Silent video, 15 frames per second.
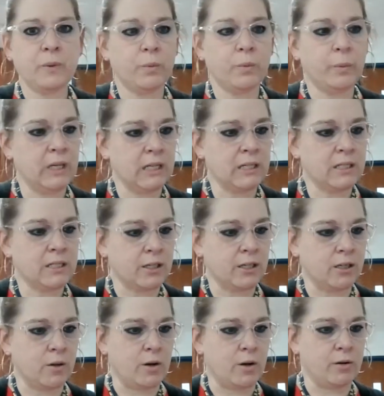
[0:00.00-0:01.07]
we need to
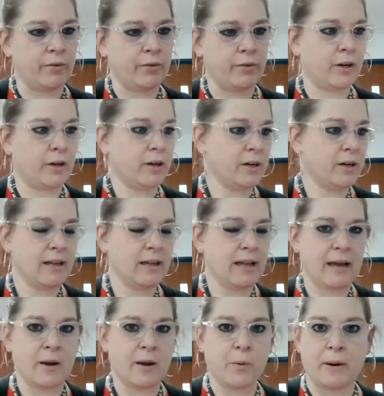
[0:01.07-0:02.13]
go over
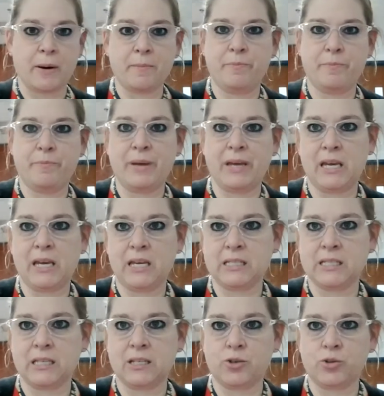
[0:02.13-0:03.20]
our big
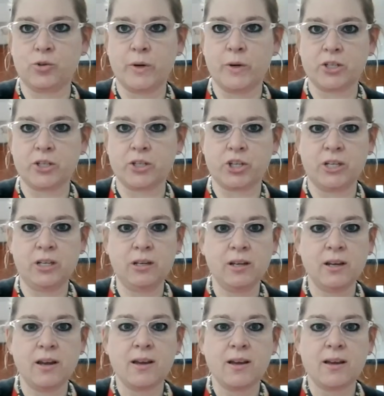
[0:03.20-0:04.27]
essential question
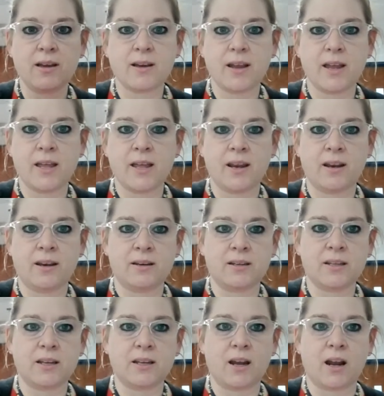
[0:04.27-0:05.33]
and
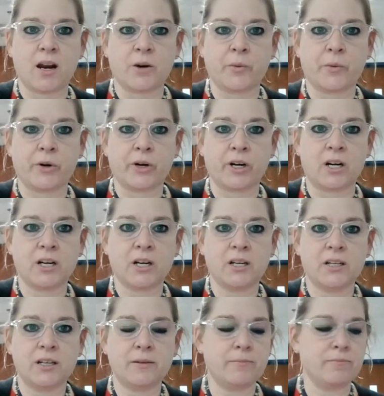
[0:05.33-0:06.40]
our
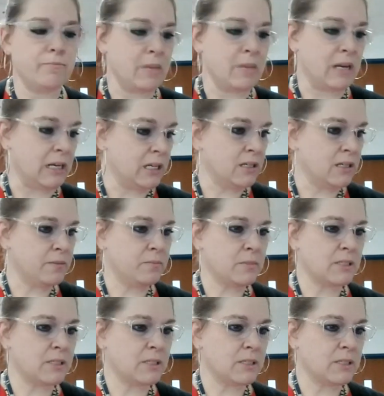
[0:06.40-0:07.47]

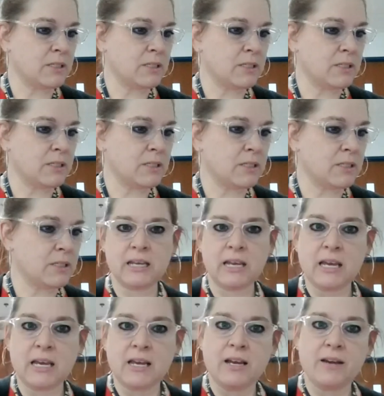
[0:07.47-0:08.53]
mediums
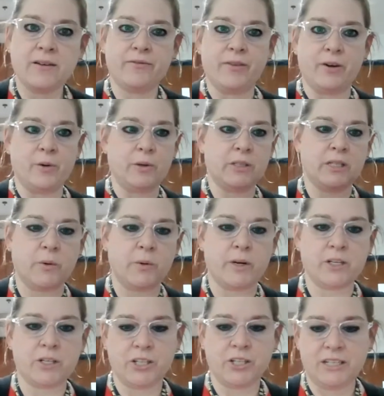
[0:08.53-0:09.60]
focusing
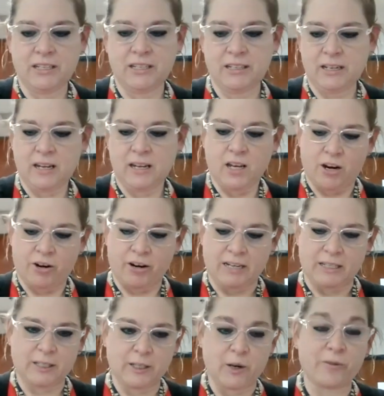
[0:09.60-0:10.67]
question. All
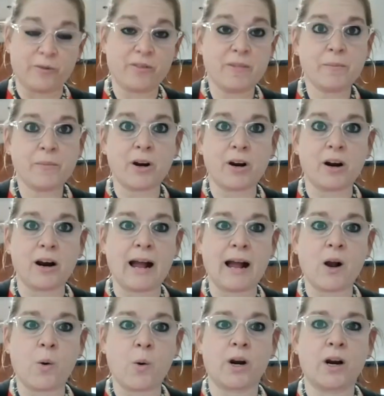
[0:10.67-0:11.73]
right, so remember
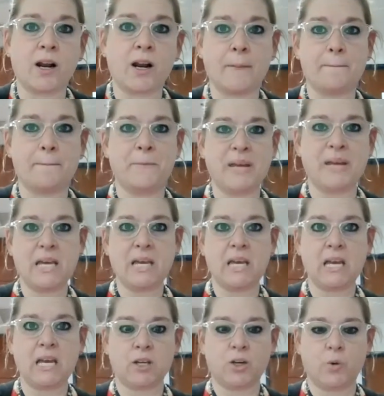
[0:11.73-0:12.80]
our
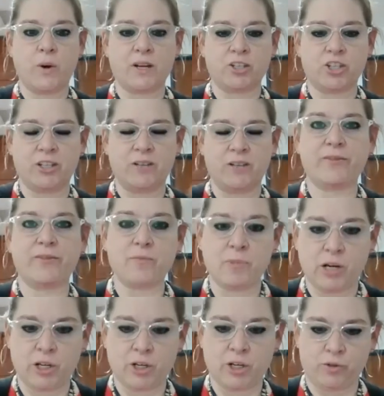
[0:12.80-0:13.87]
big question for
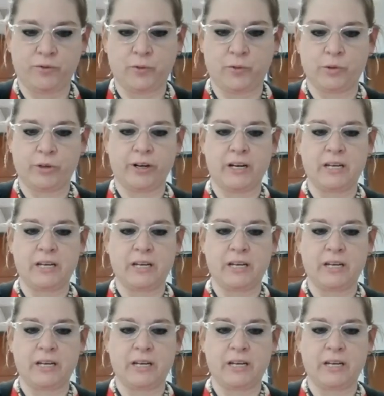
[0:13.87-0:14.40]
module 4